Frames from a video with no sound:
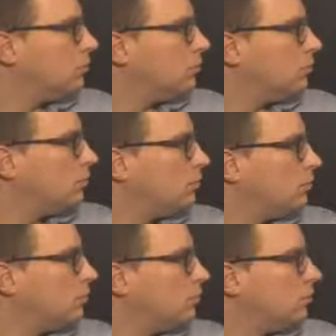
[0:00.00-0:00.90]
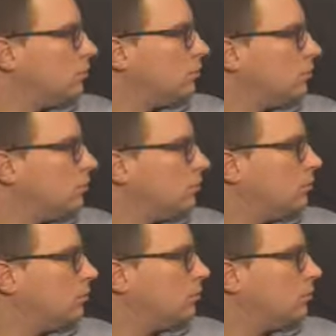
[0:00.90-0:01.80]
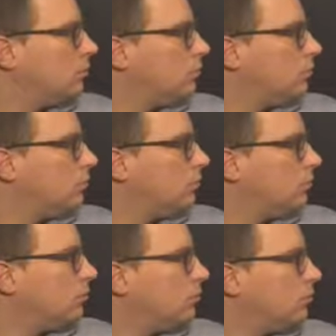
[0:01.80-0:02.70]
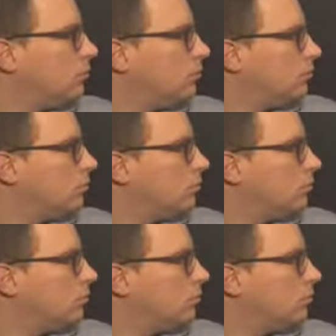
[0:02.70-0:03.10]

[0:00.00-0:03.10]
The person shown says nothing.